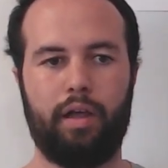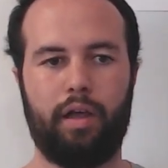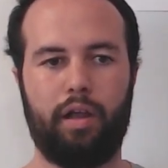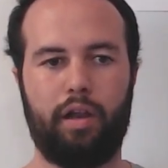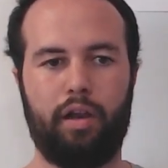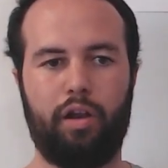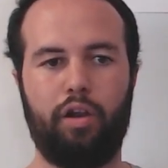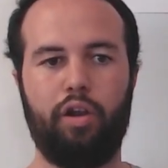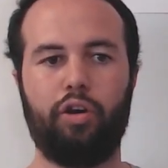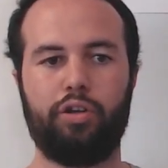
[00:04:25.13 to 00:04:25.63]

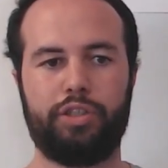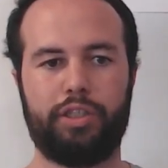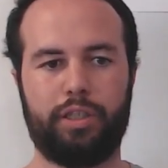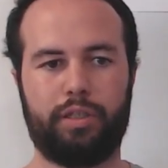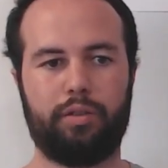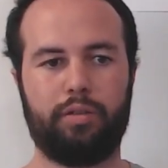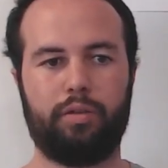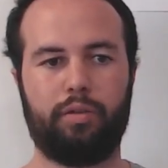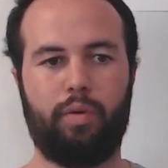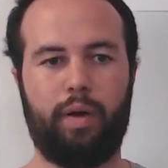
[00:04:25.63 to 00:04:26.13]

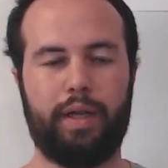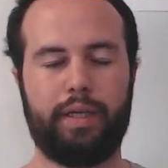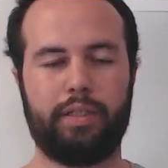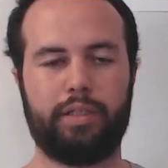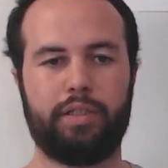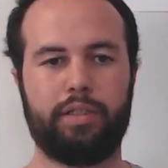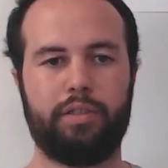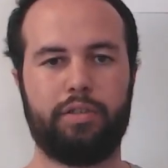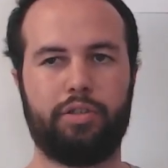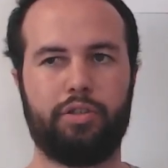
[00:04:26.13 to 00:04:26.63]
logical
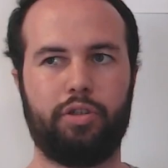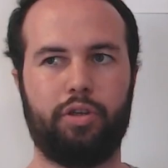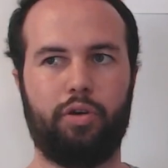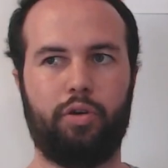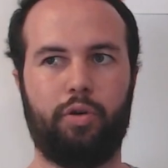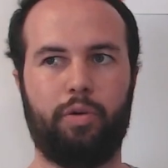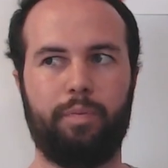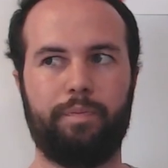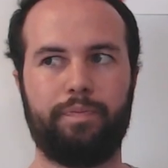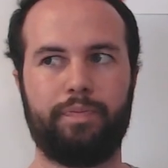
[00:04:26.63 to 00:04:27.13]
ones.
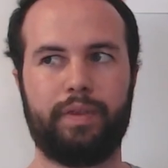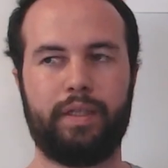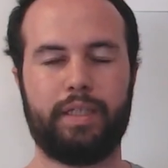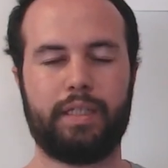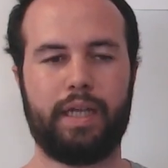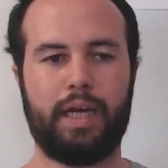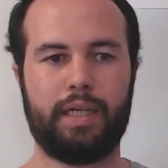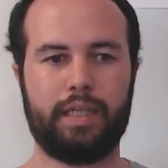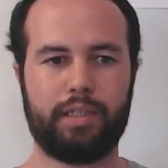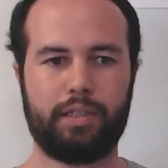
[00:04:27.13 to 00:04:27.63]
So this
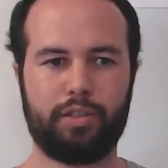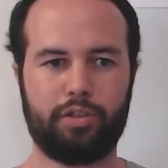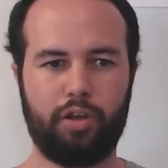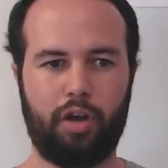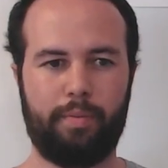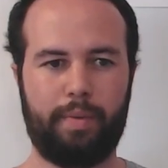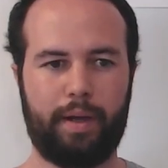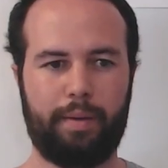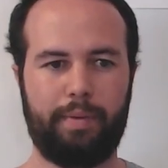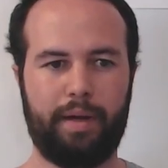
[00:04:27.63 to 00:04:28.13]
has
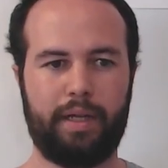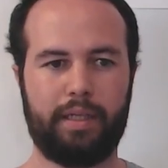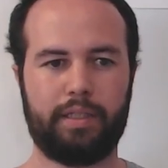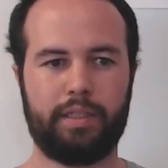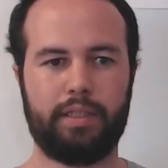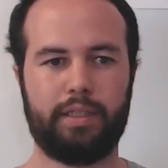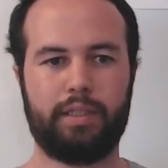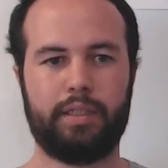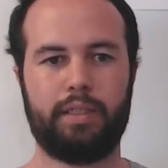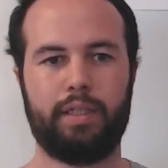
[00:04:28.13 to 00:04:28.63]
some
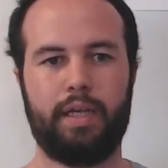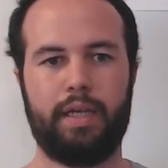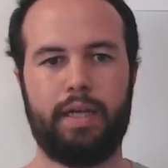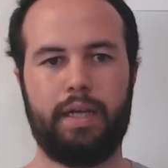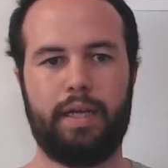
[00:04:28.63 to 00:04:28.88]
advantages.